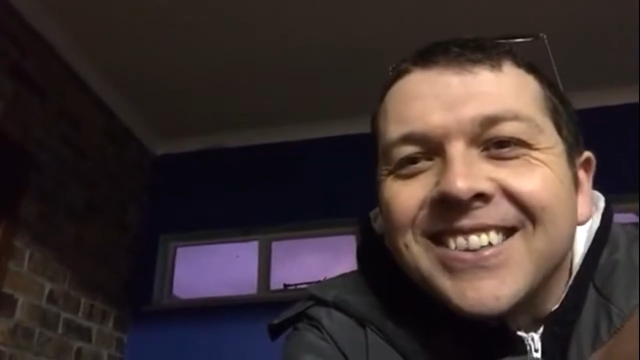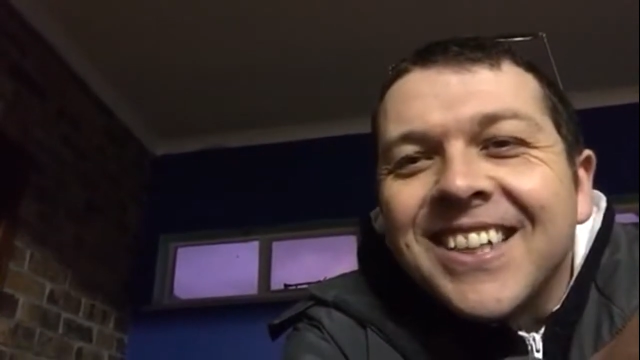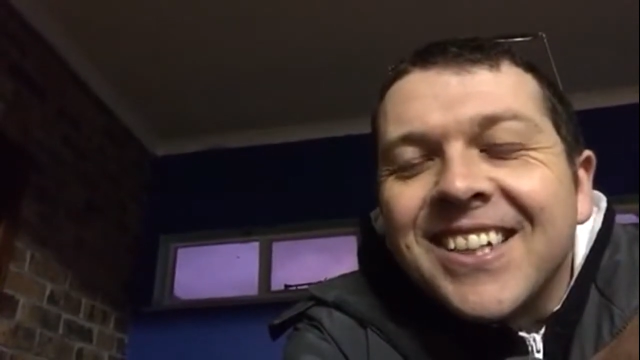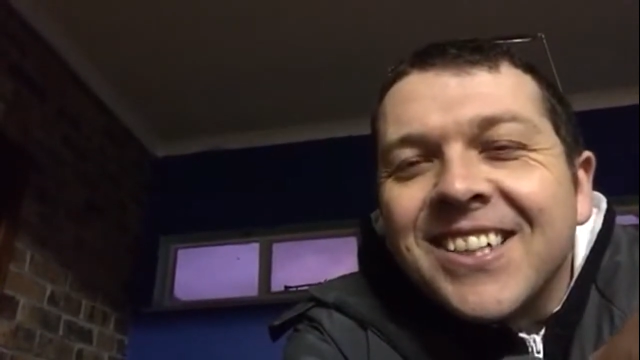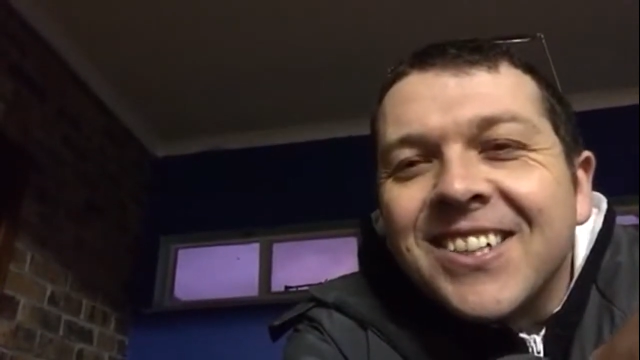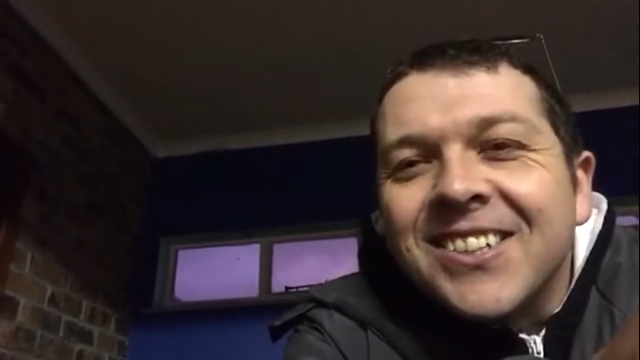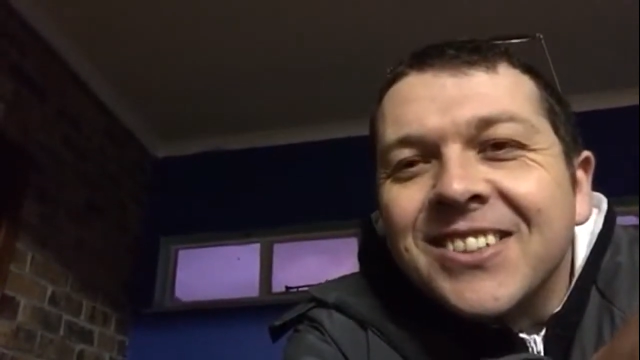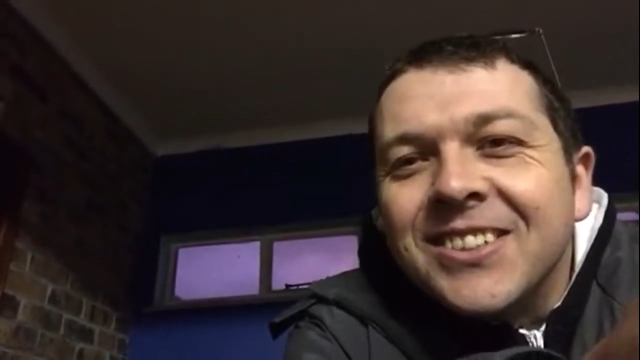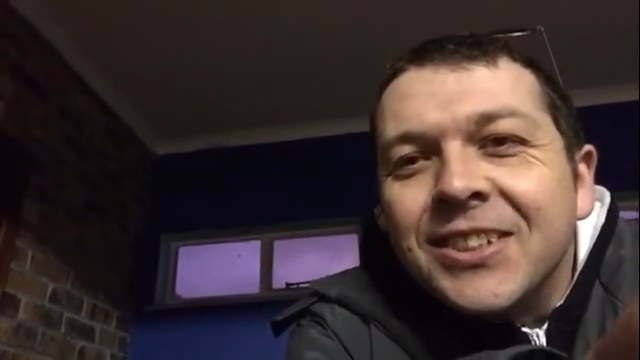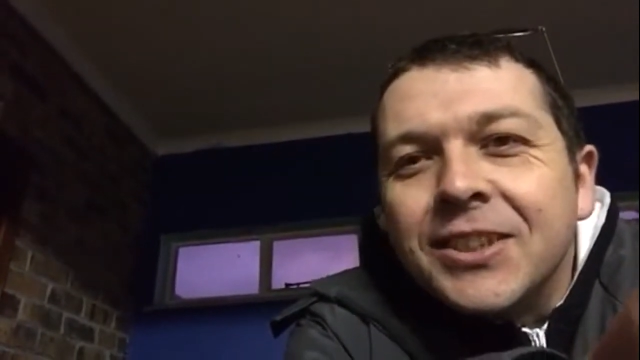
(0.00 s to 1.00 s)
so
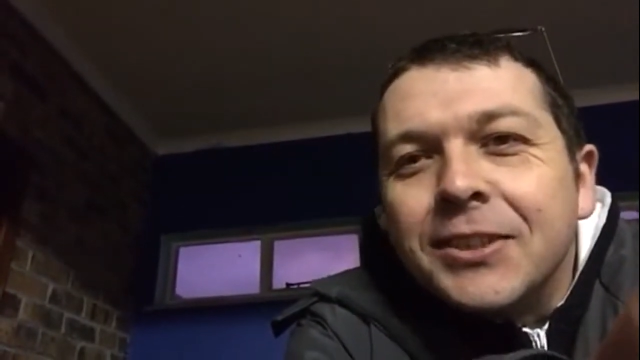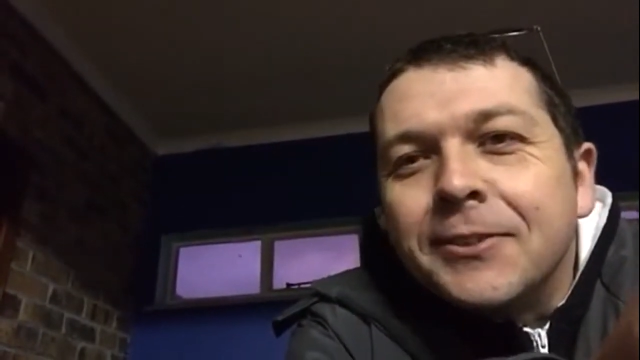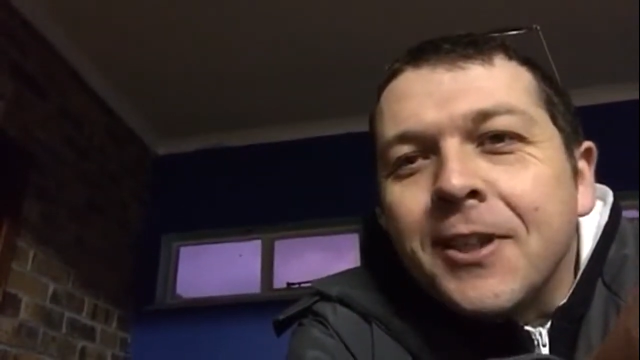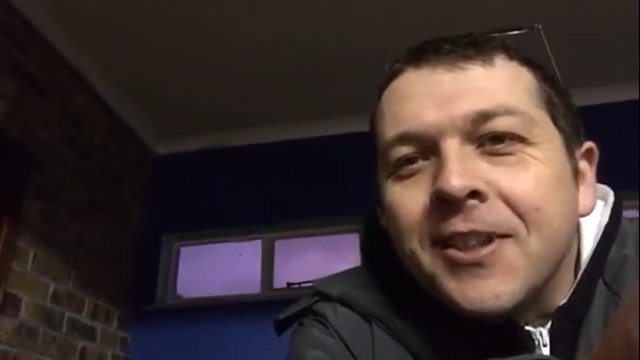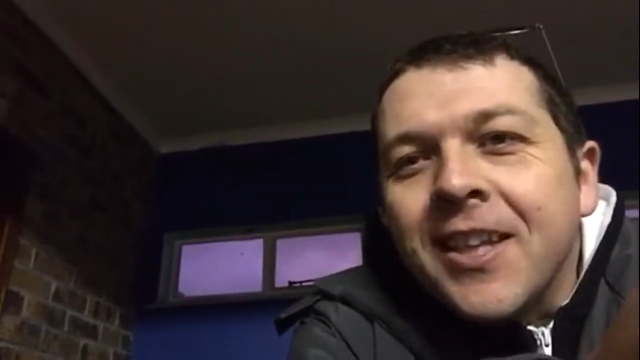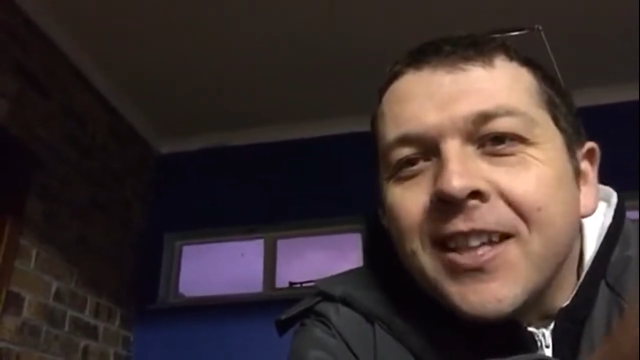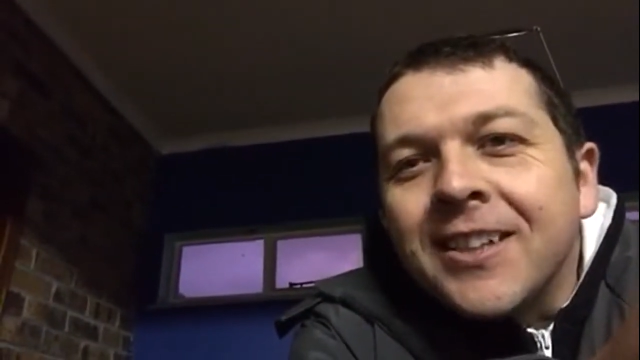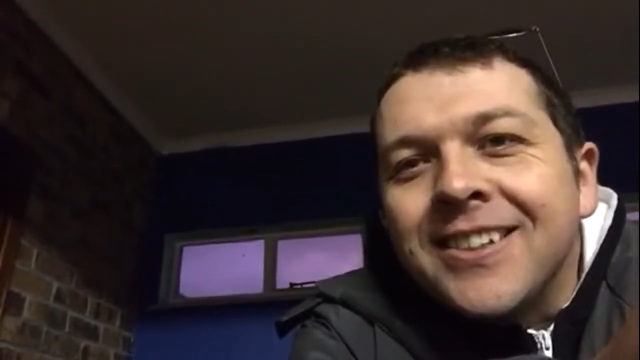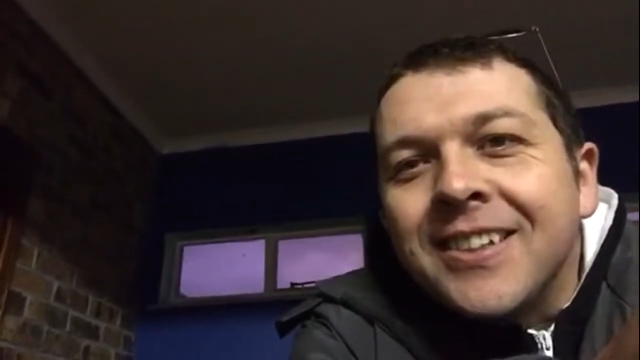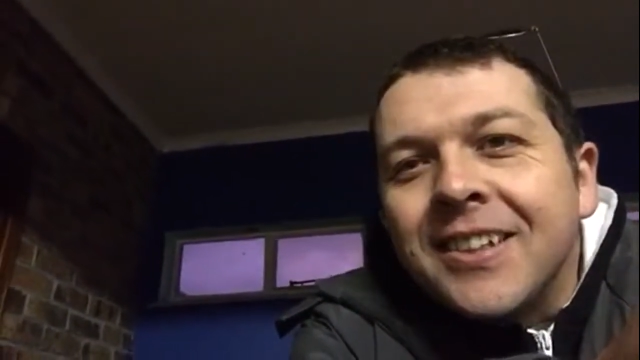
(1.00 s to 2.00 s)
you've got that
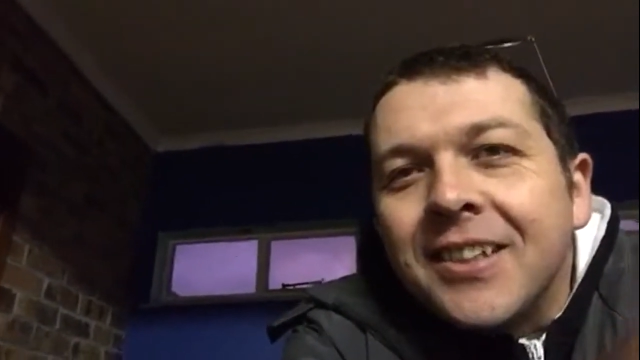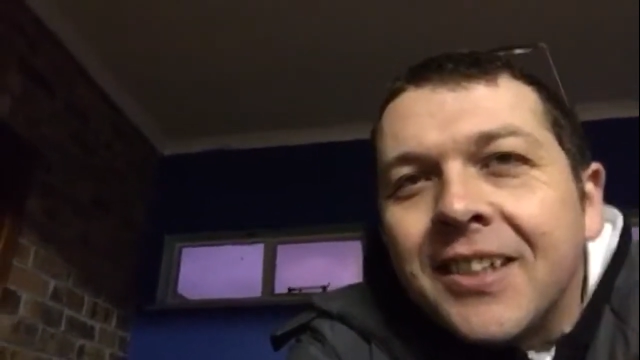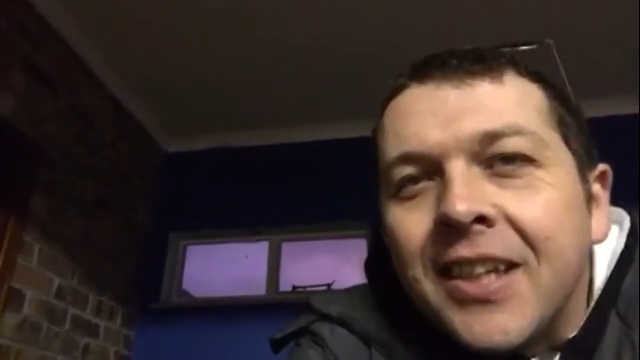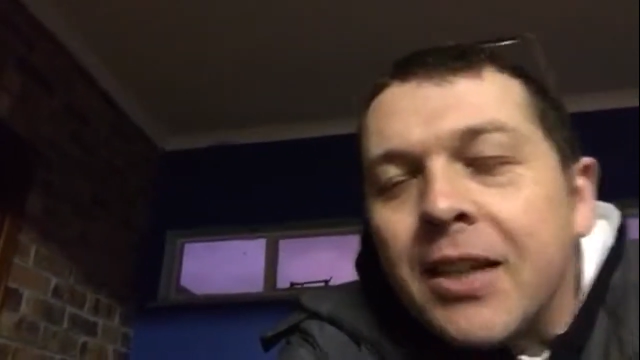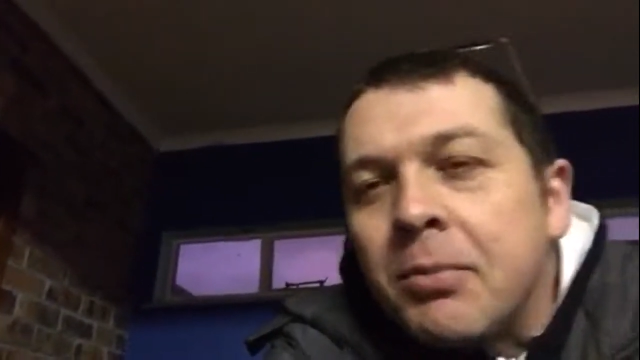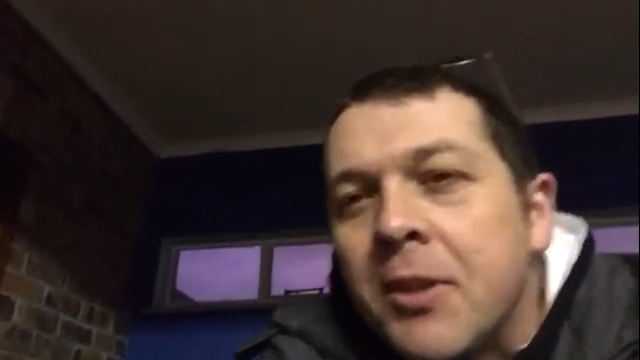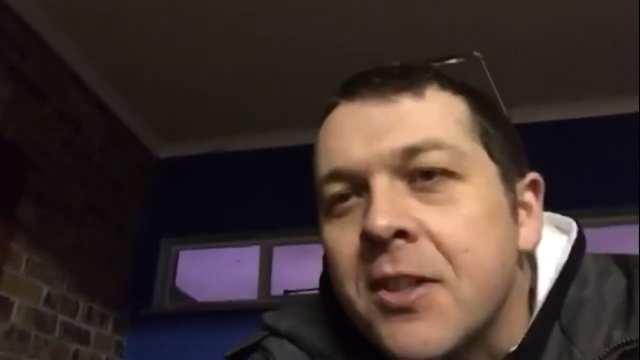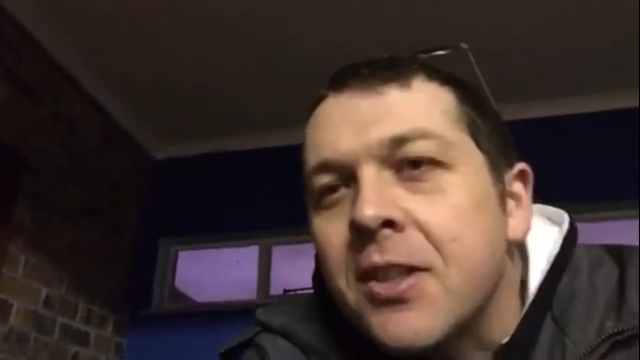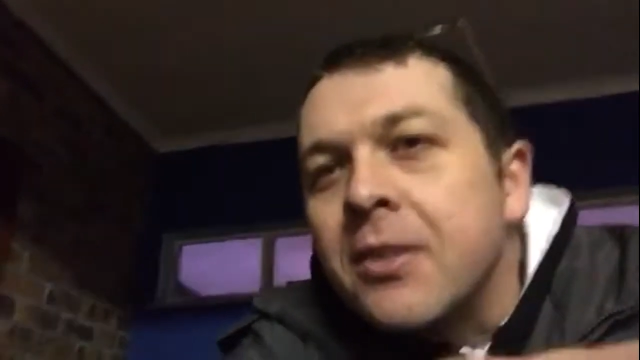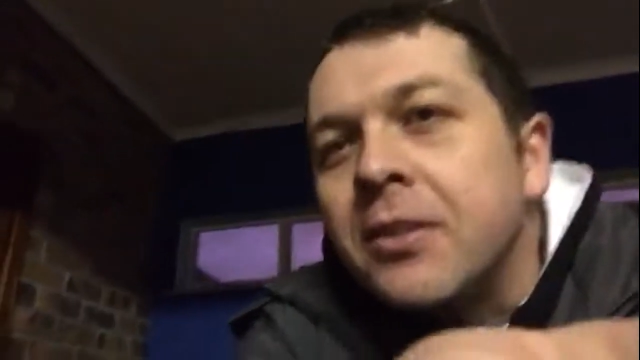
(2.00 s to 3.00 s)

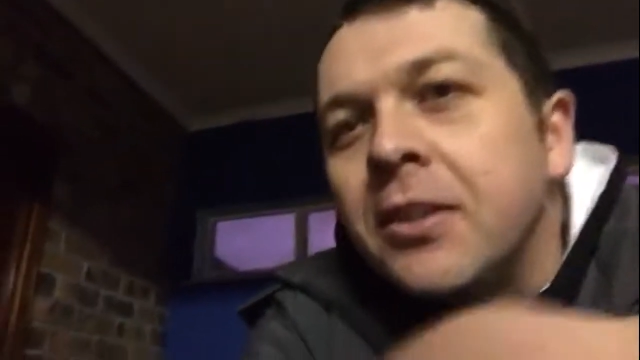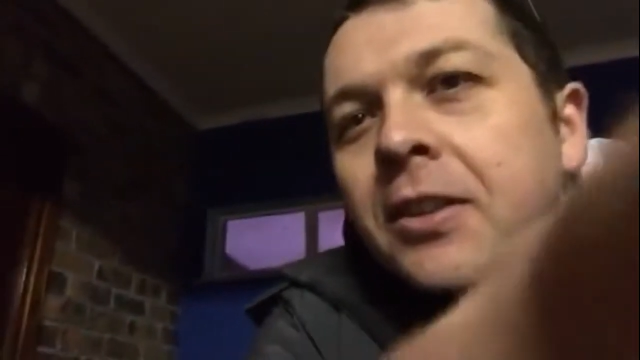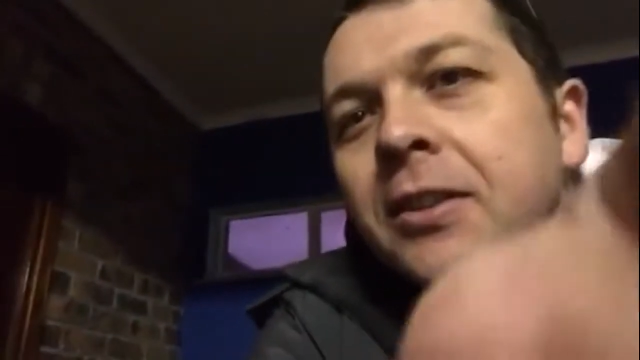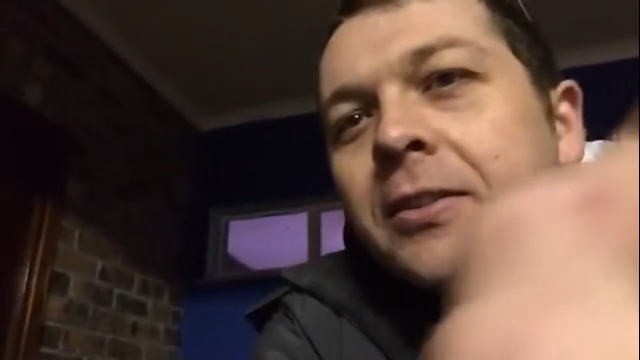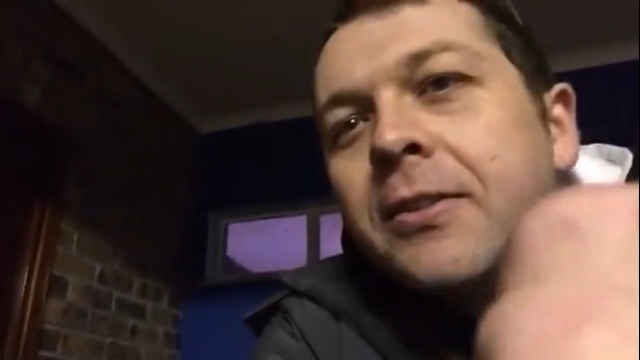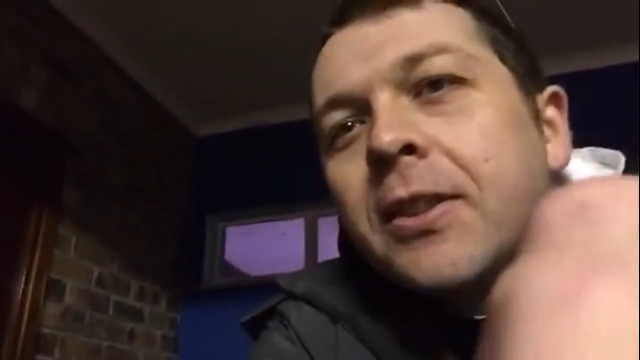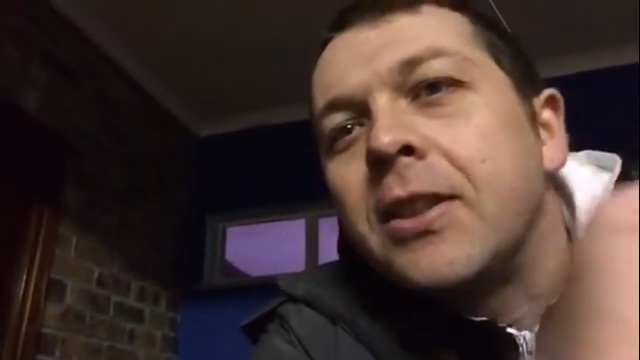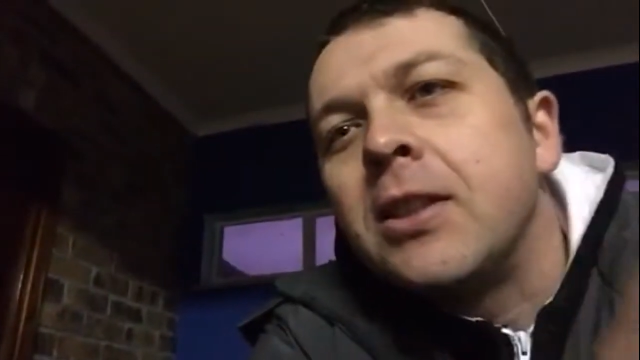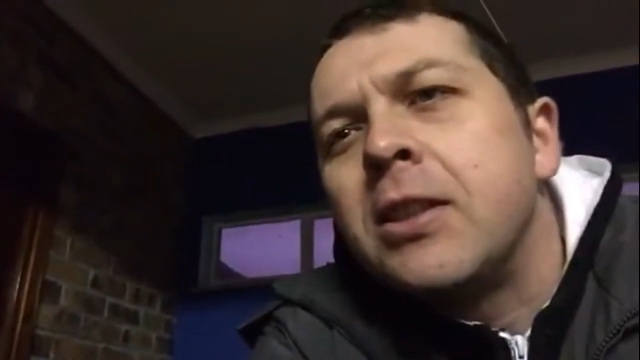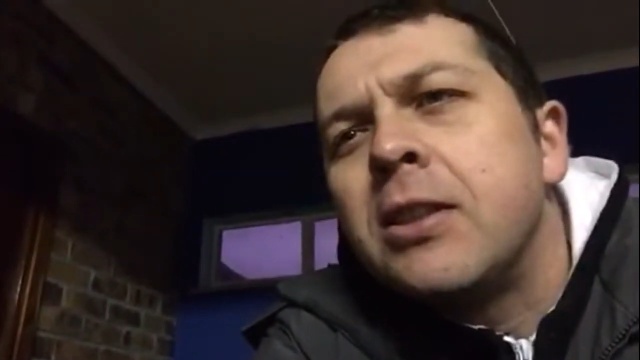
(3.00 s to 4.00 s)
headmaster
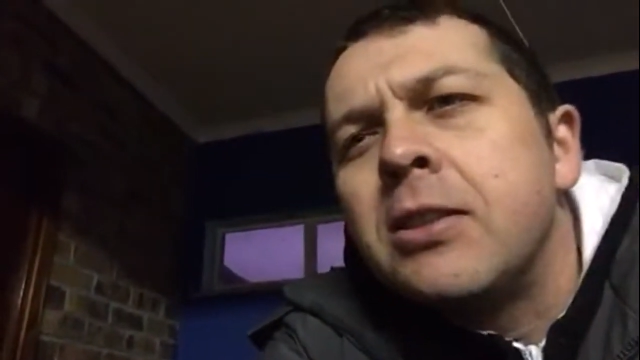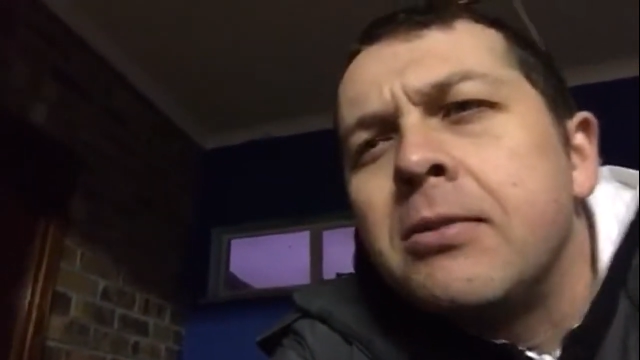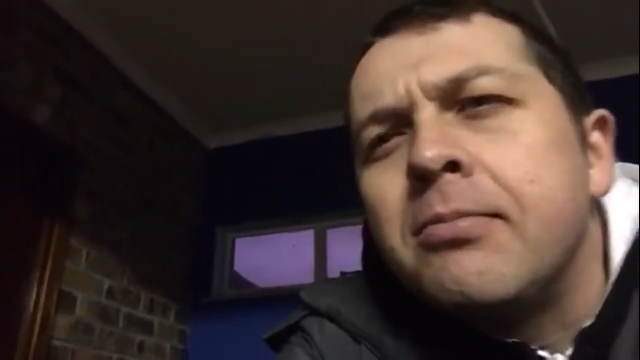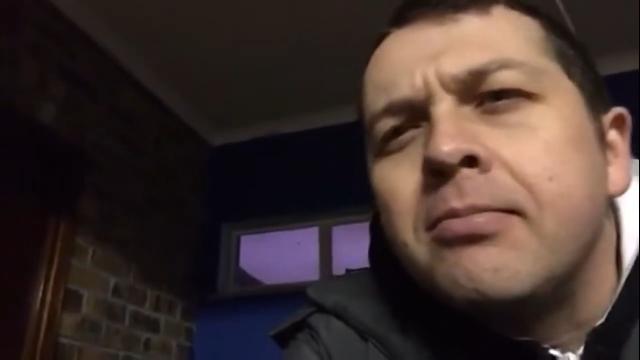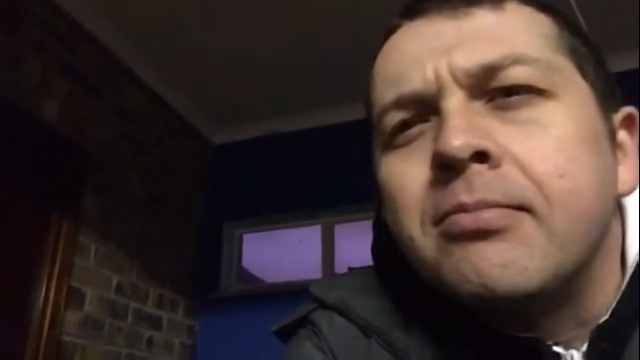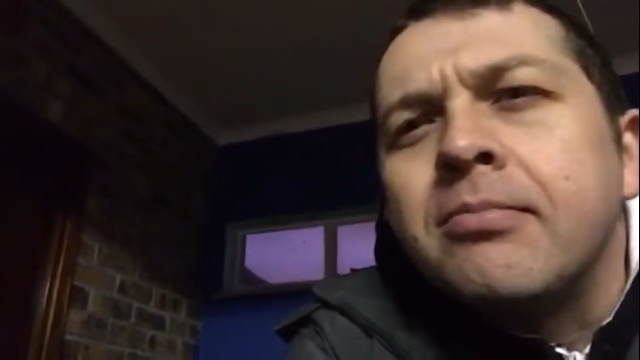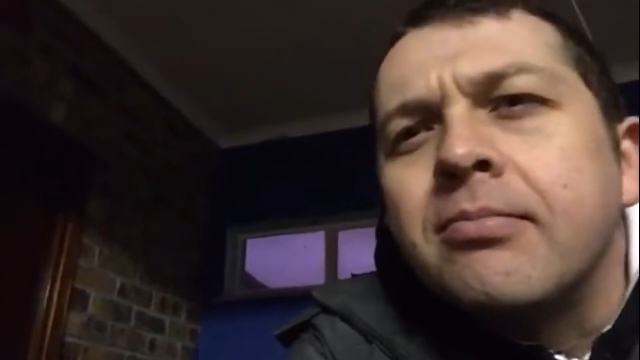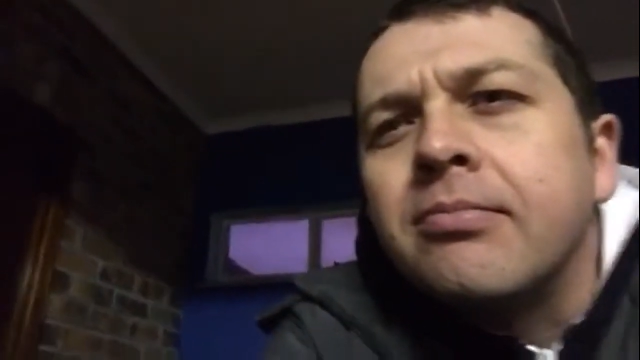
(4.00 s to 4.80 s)
from